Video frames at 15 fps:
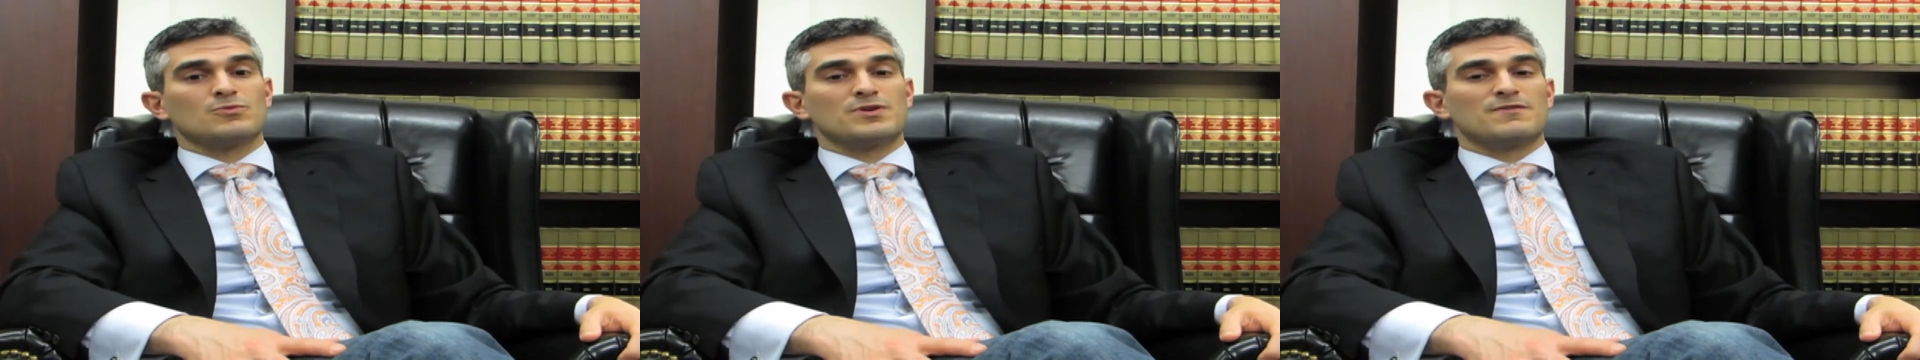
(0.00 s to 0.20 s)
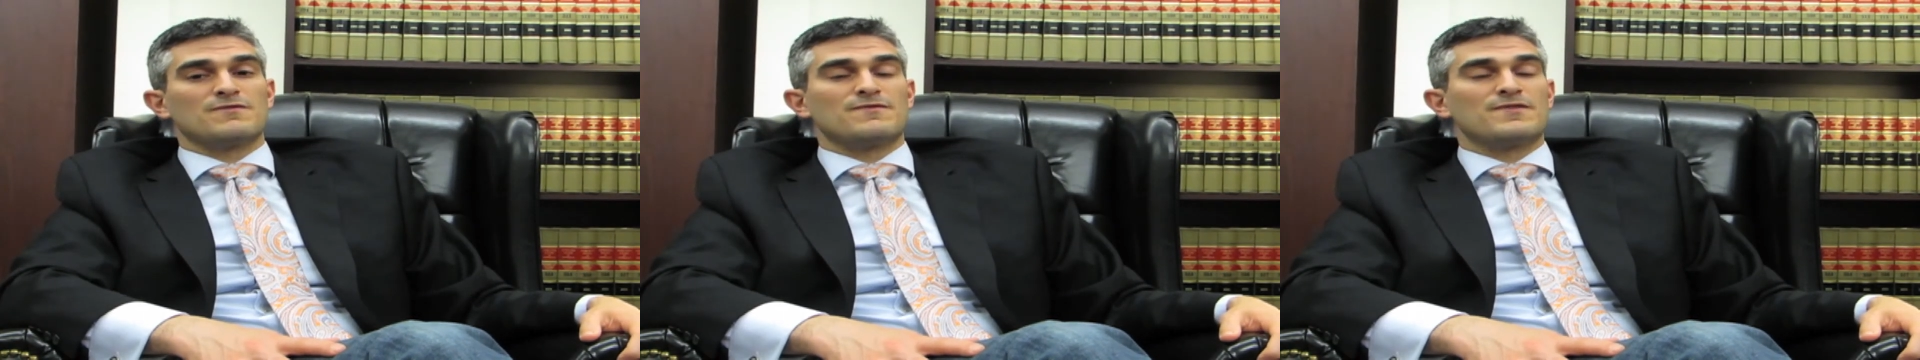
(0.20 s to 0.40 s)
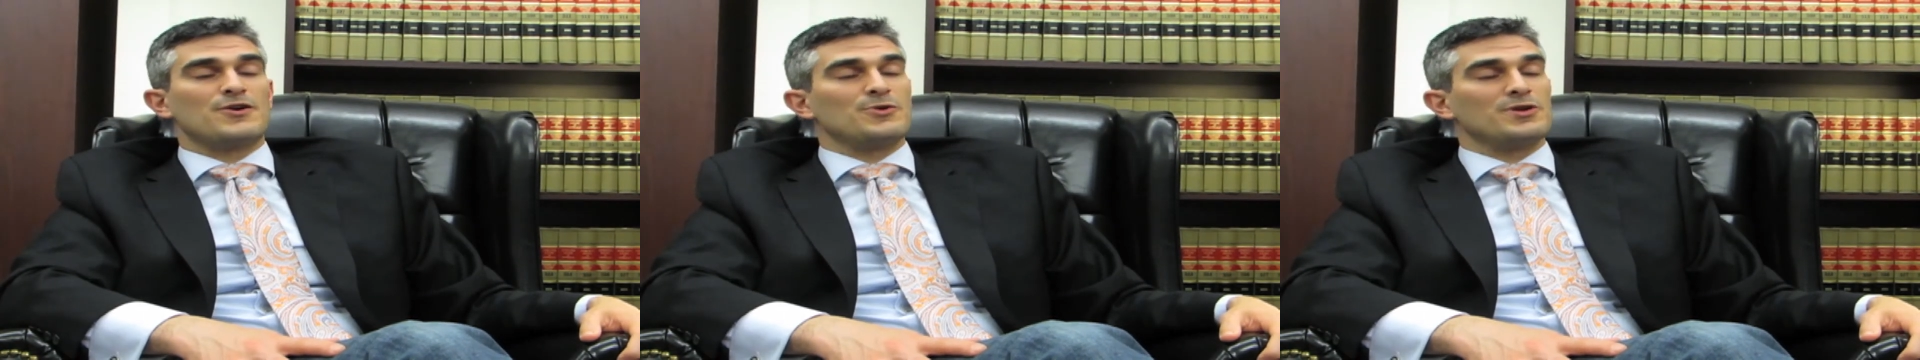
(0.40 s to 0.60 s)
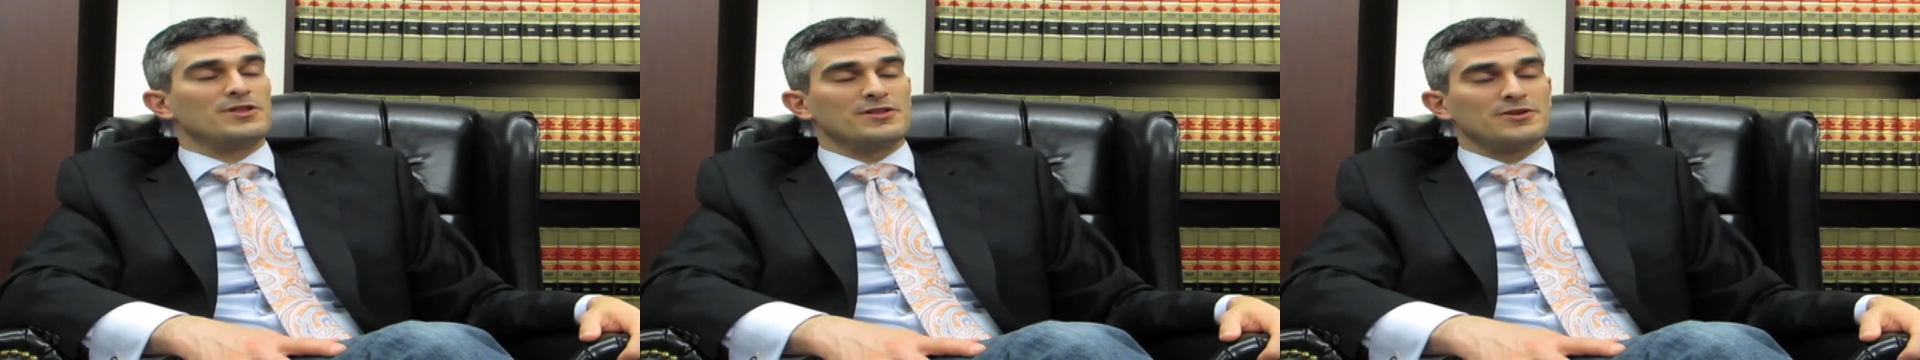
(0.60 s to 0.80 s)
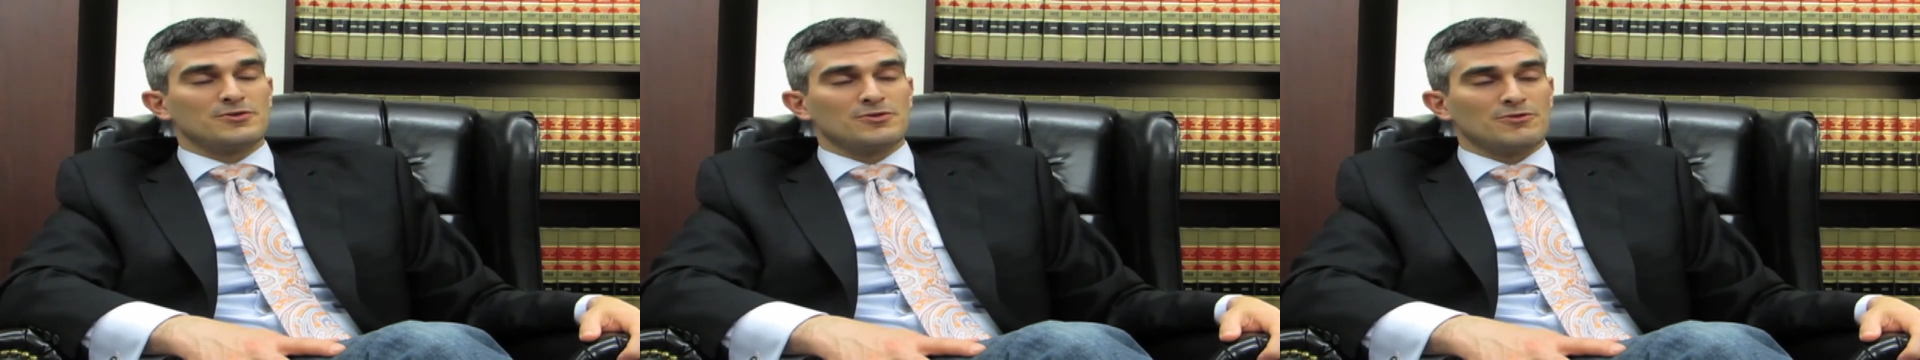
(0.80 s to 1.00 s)
with very
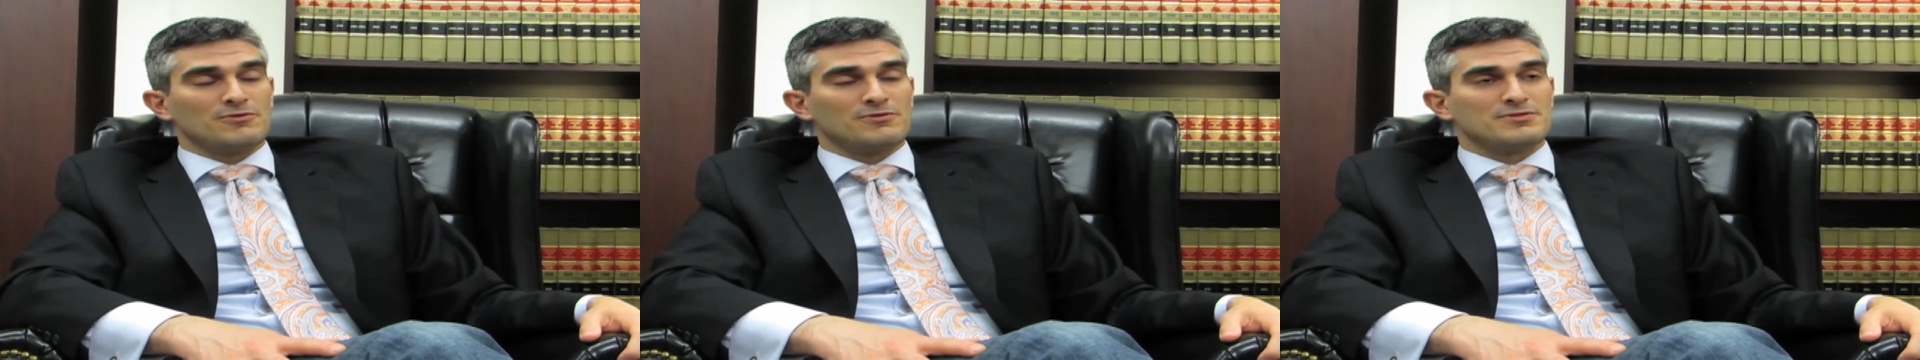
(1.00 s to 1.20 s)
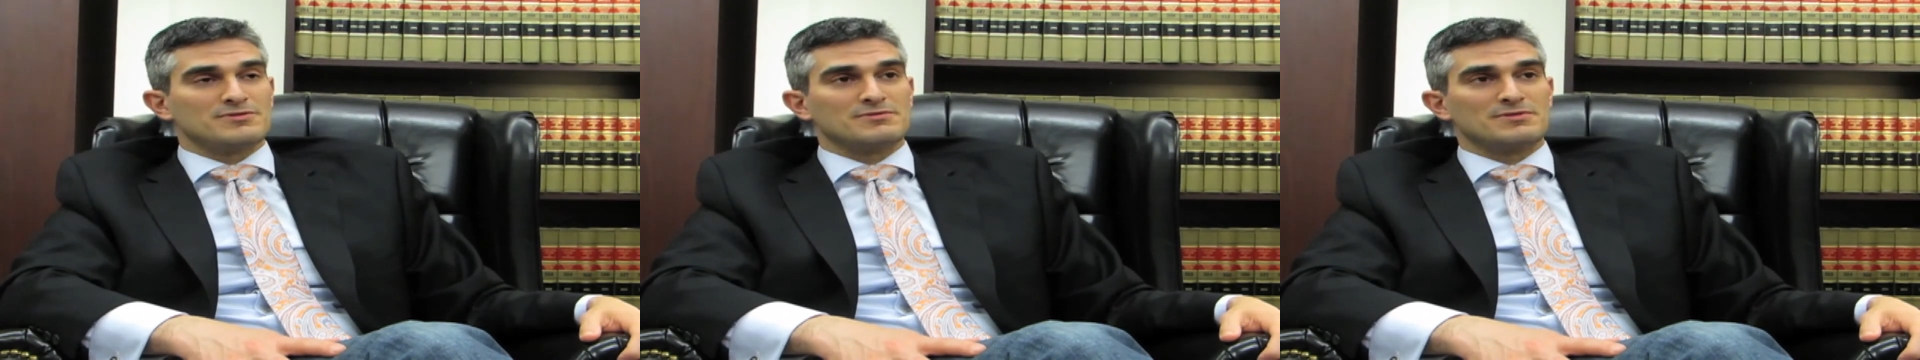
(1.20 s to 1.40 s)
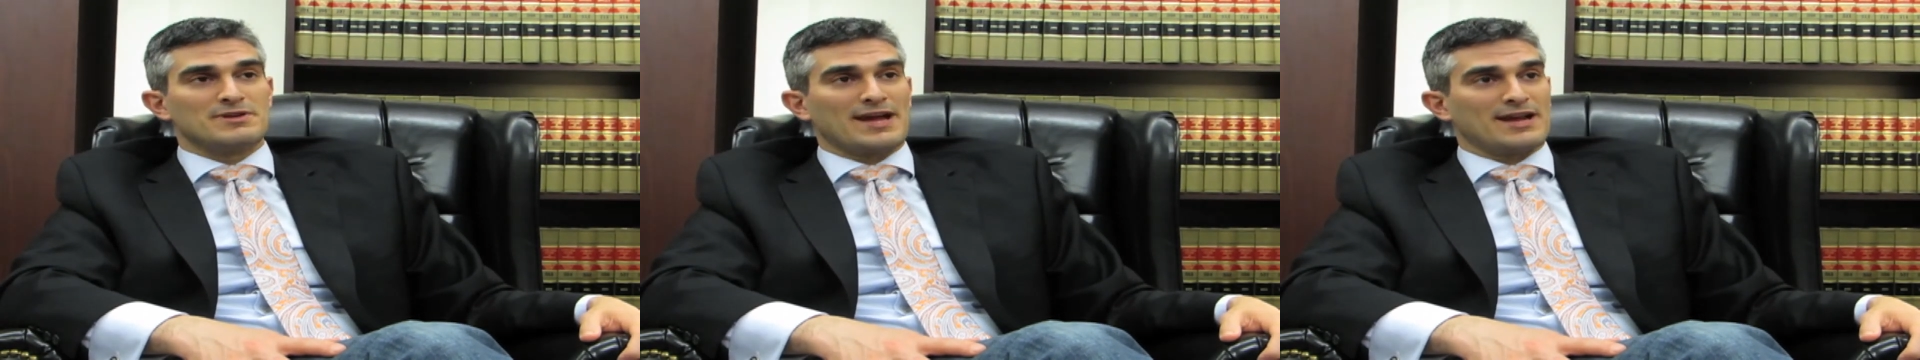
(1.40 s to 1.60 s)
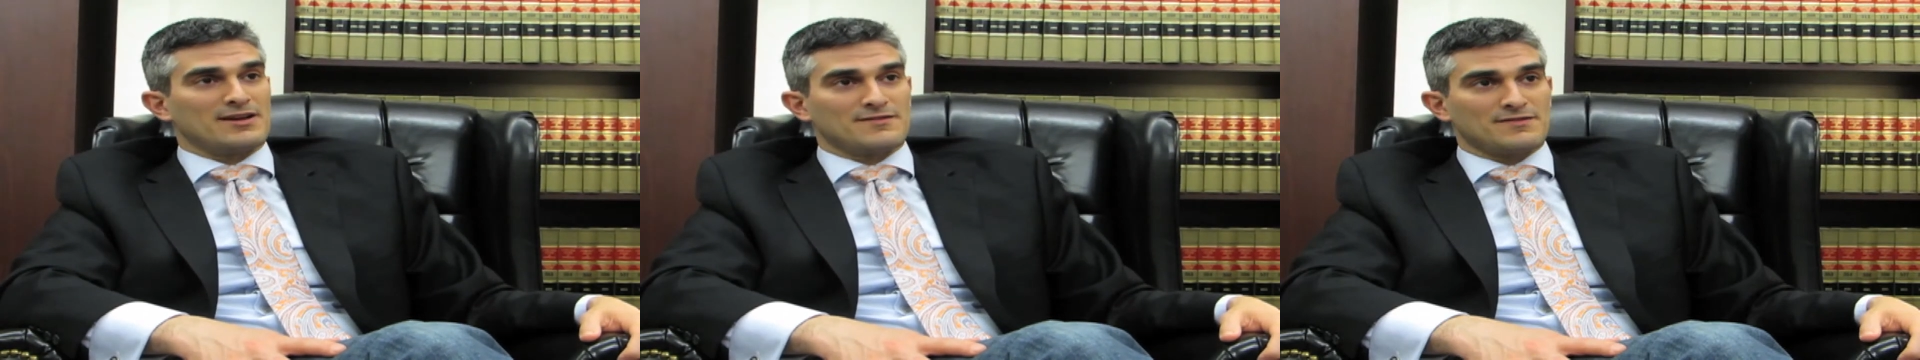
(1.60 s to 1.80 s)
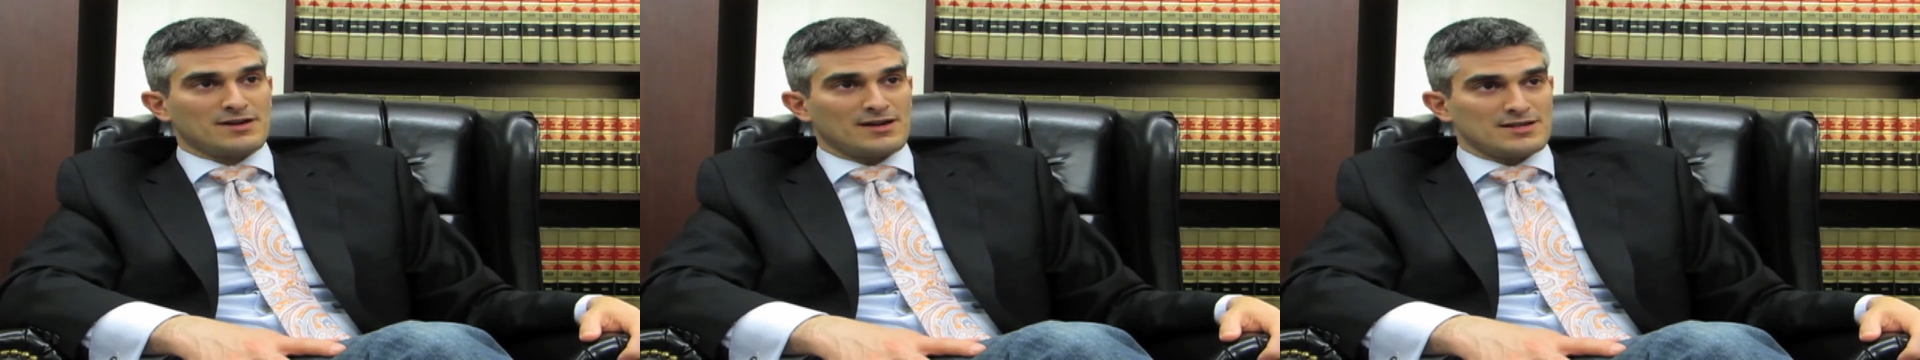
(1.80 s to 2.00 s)
little
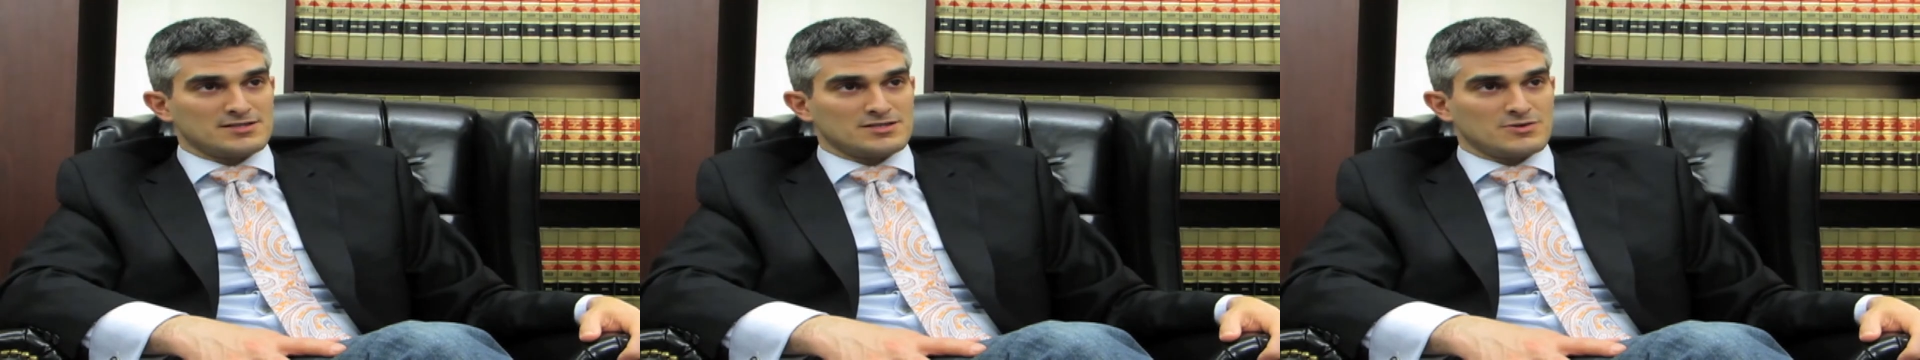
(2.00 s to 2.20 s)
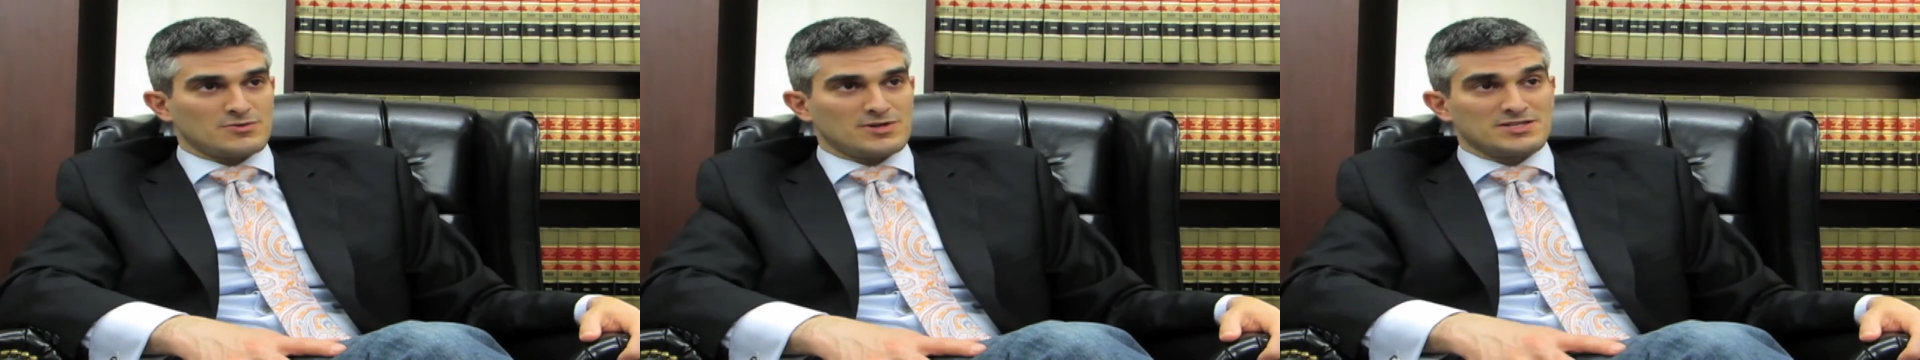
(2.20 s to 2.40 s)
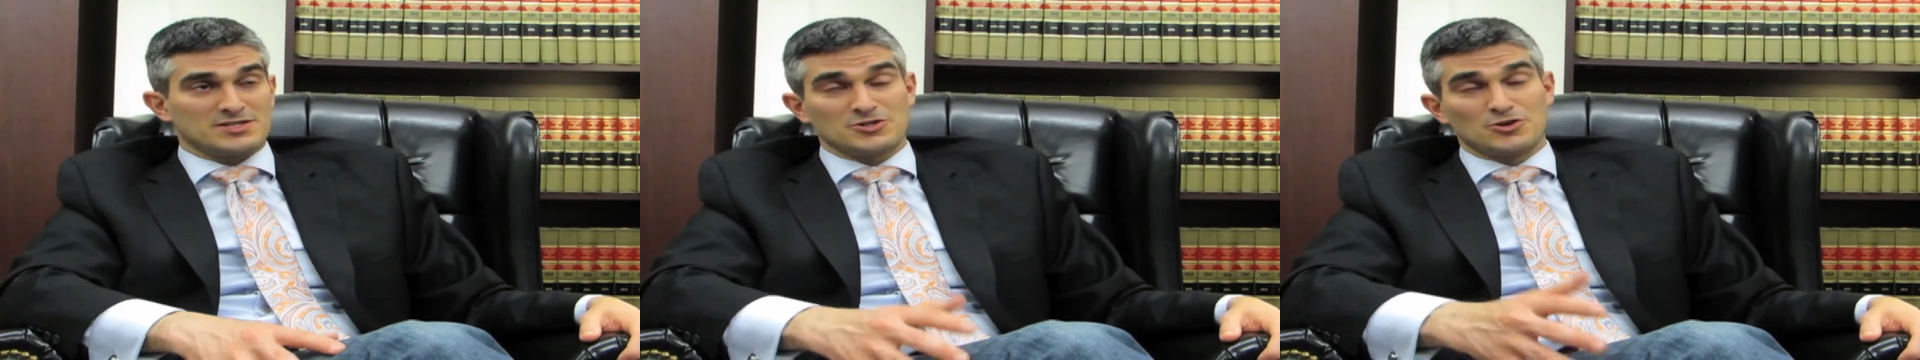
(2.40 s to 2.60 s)
negative consequence,